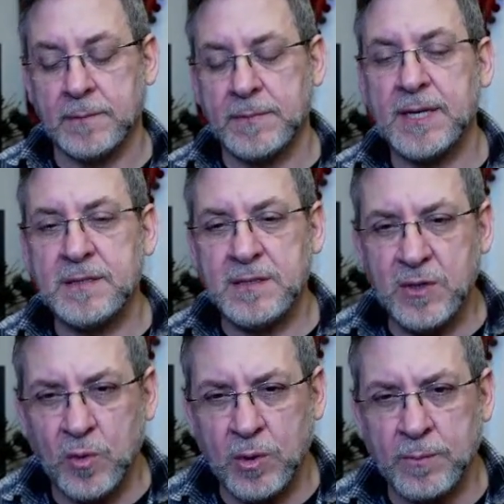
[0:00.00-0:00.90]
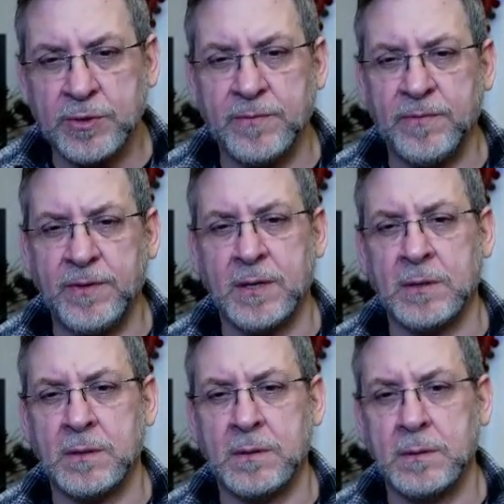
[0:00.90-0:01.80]
That's normal to
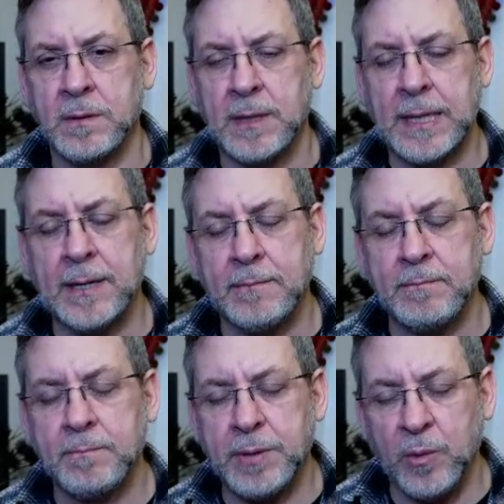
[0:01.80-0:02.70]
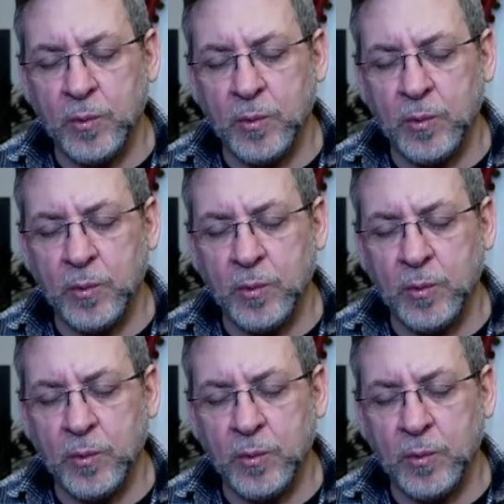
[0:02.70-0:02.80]
feel. But